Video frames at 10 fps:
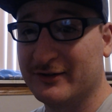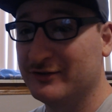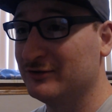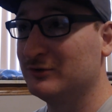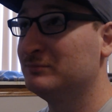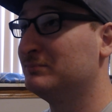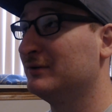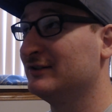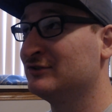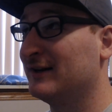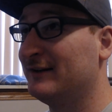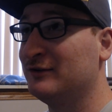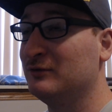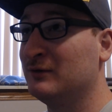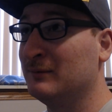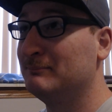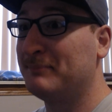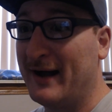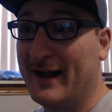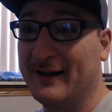to do but try to
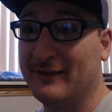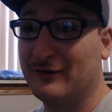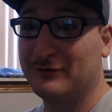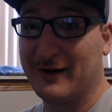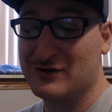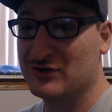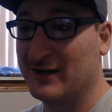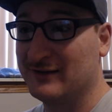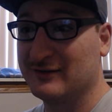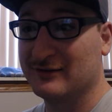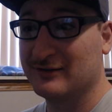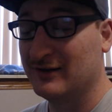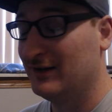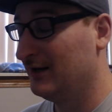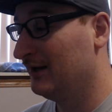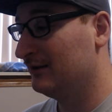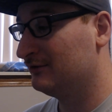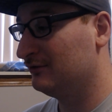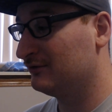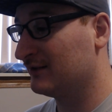combine their franchises
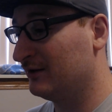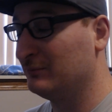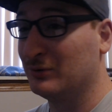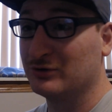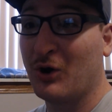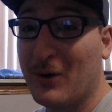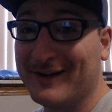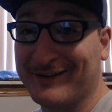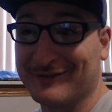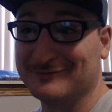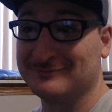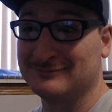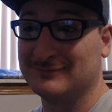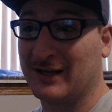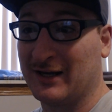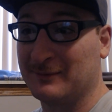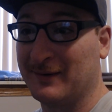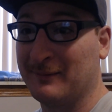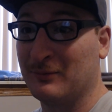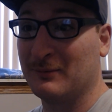to sell more toys and make more